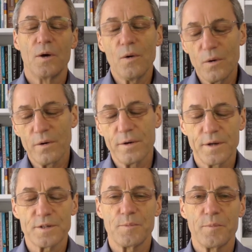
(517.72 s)
or it
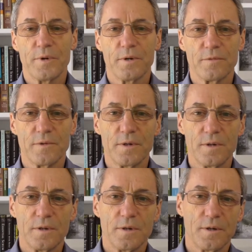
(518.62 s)
has to be part of
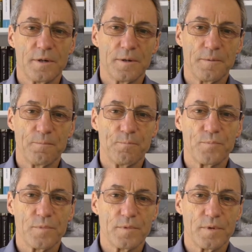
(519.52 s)
the, um,
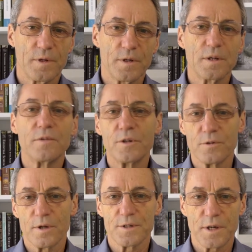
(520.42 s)
the
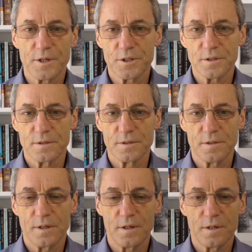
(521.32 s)
individualization
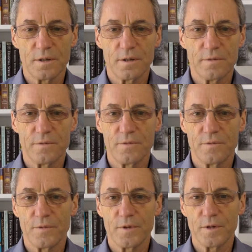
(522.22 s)
uh, of
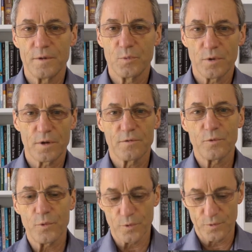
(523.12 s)
the product
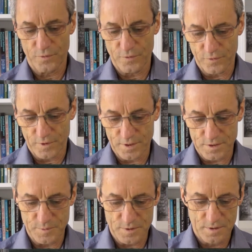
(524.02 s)
for different
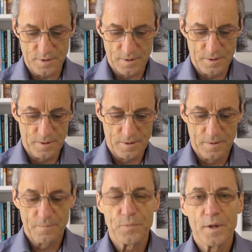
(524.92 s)
customers.
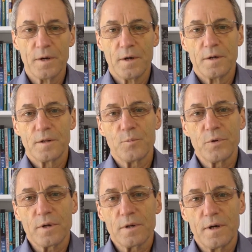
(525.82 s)
Now,
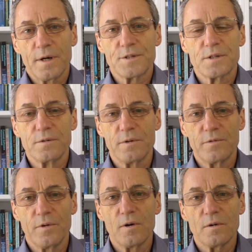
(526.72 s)
product lines do
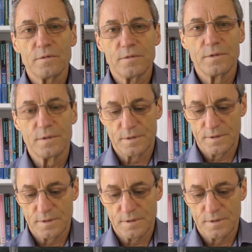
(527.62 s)
evolve.